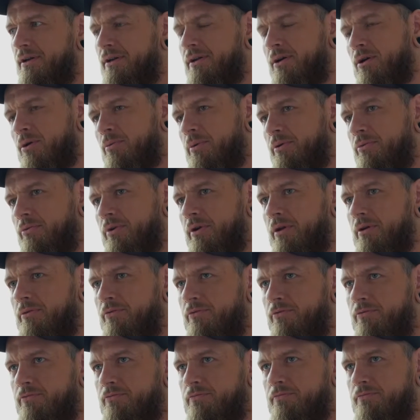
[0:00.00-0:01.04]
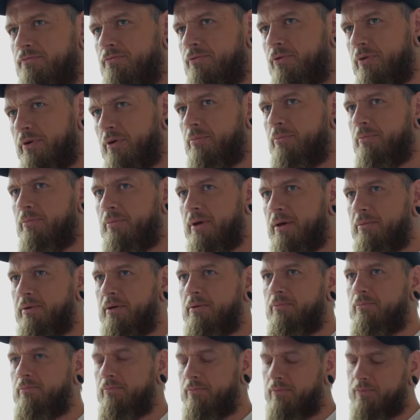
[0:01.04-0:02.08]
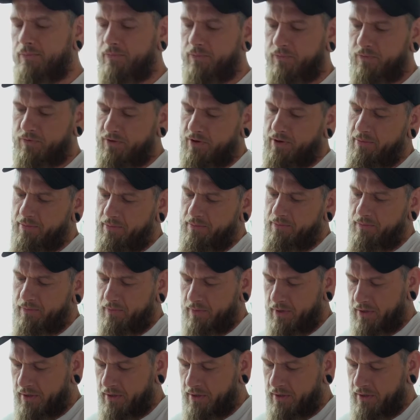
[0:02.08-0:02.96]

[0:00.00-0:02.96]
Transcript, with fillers: No, but real, for real, maybe some